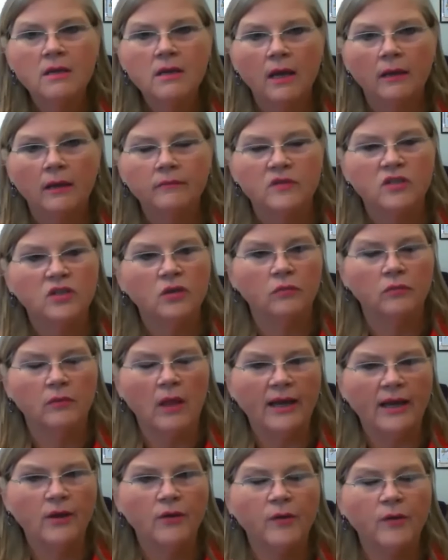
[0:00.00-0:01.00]
um, so
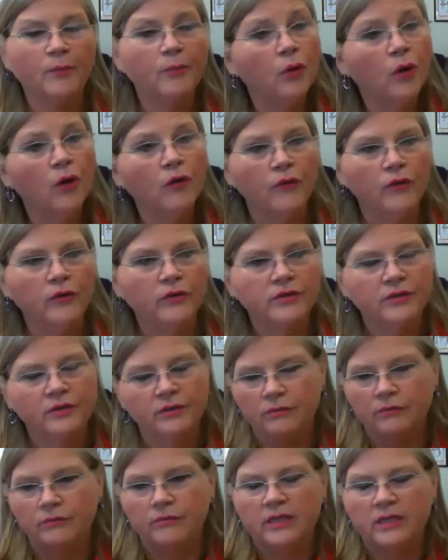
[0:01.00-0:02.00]
I know the provost,
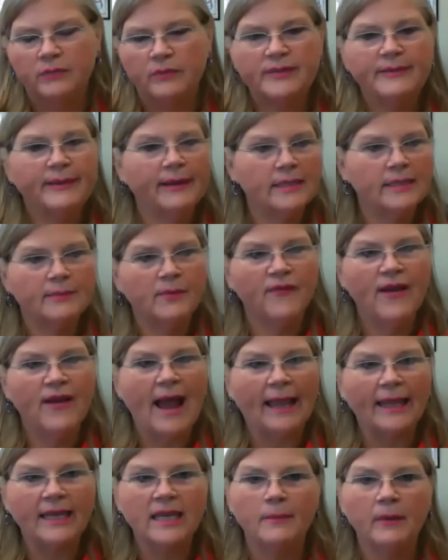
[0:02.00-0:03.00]
who's responsible for
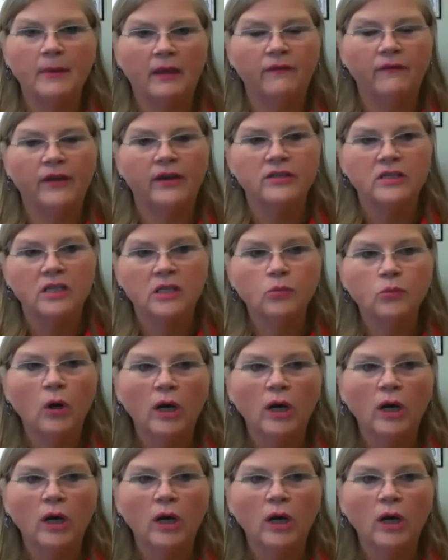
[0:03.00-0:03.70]
academic affairs, is